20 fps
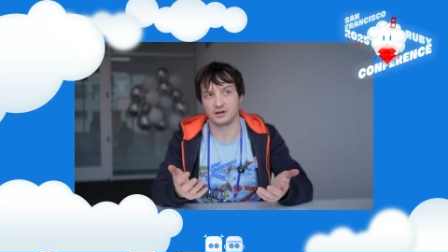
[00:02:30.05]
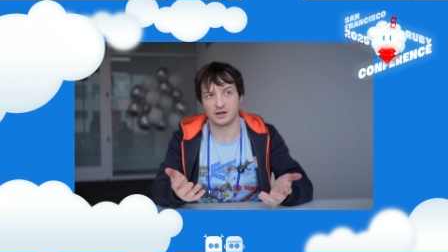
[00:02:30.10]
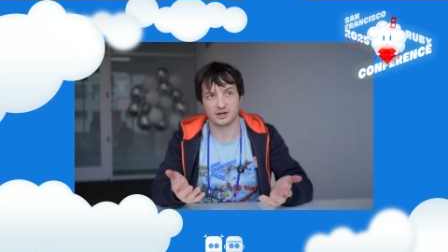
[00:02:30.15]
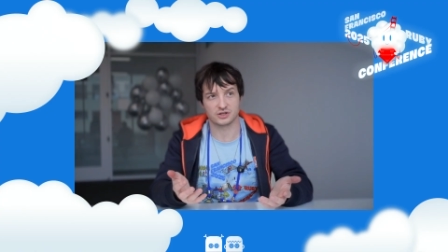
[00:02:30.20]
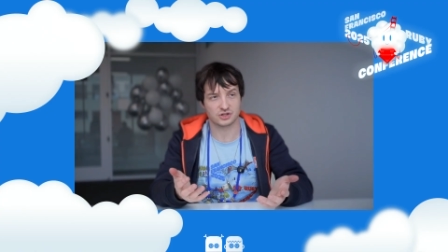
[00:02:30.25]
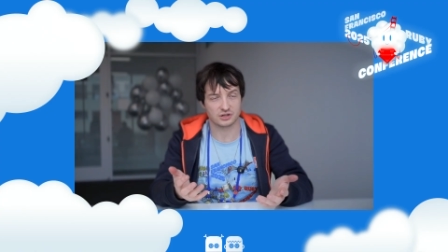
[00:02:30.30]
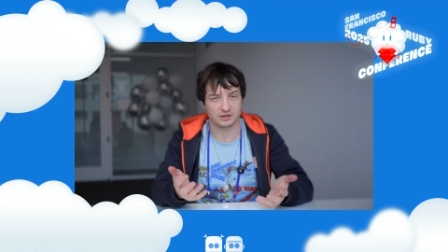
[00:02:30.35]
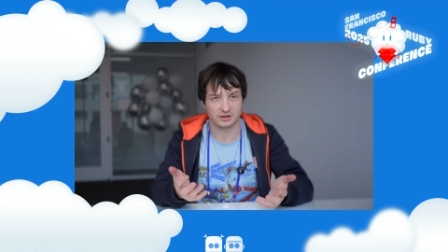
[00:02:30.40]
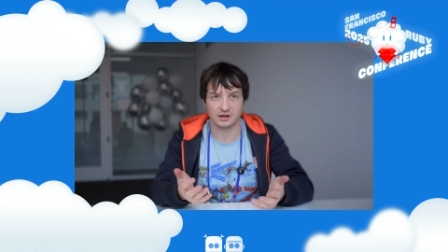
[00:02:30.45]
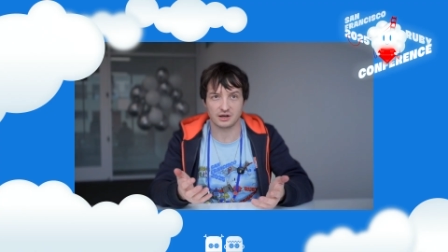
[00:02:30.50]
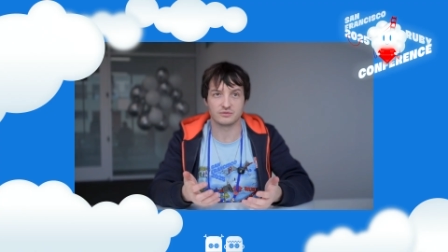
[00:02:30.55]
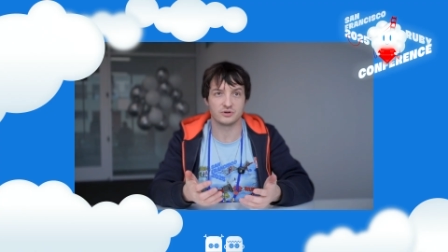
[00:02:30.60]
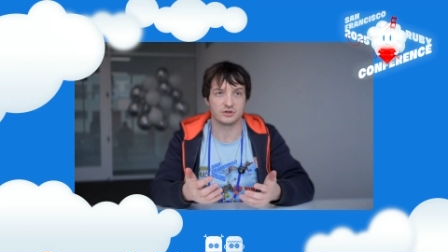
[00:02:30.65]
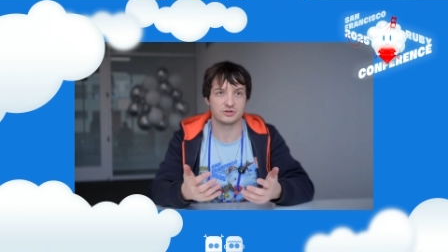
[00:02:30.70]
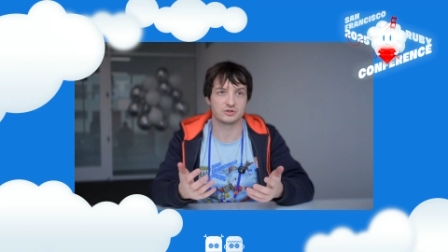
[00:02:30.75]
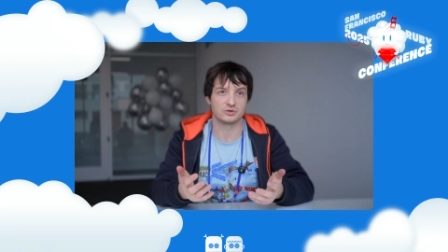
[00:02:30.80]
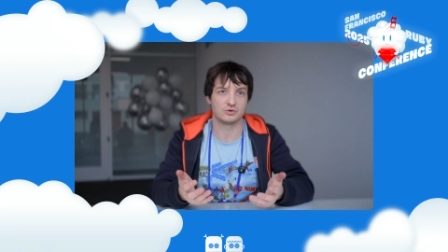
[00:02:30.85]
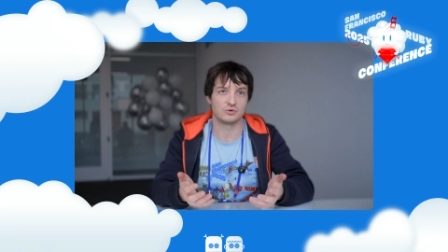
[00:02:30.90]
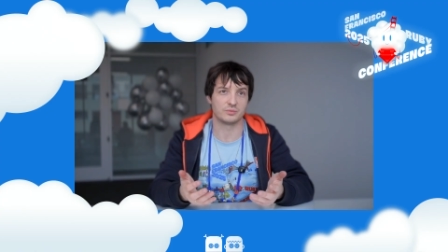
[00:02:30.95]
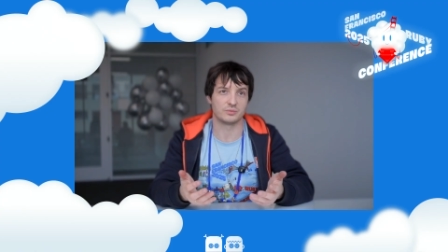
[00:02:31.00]
actually, every
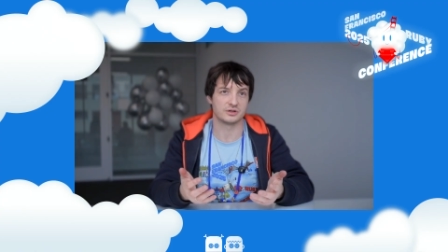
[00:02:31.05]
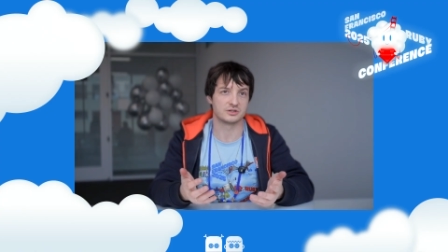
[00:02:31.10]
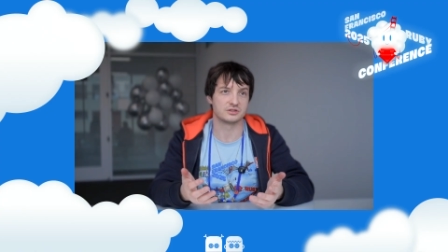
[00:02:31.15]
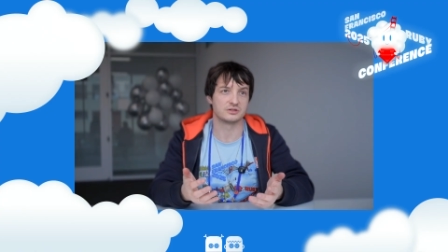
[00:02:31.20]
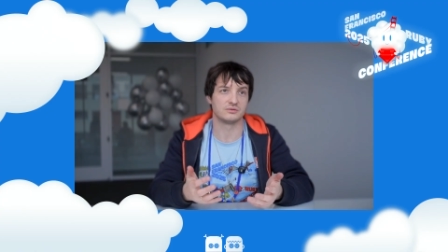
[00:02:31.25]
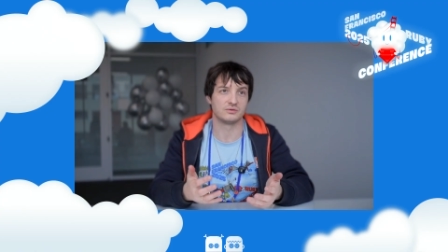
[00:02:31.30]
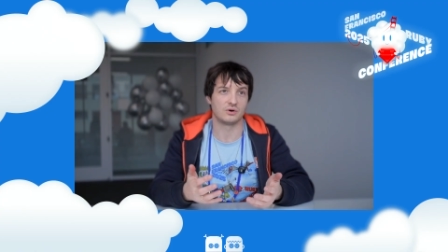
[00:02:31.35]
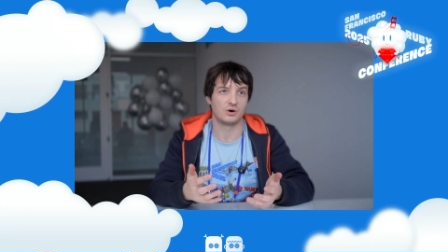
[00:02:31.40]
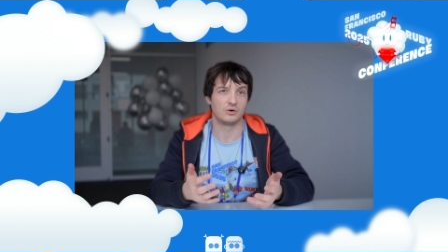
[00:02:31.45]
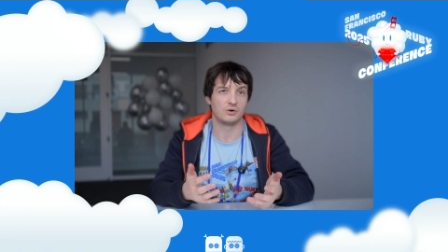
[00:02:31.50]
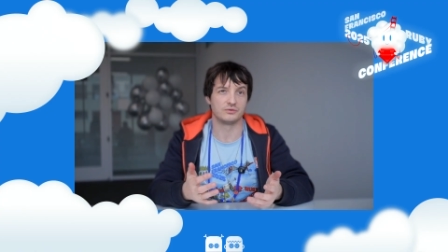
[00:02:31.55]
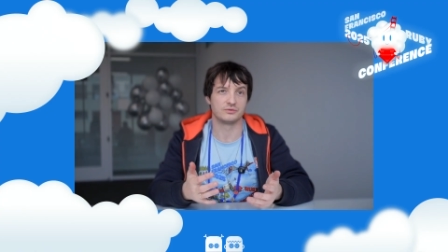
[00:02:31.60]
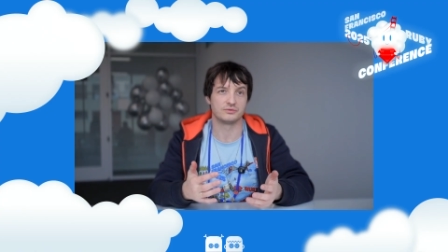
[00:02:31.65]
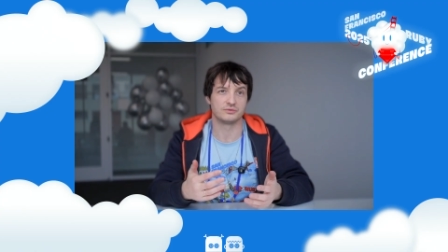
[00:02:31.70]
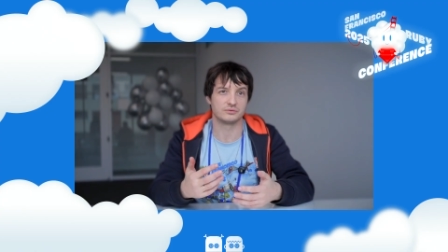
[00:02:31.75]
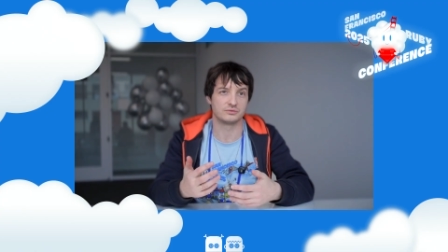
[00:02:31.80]
tool must evolve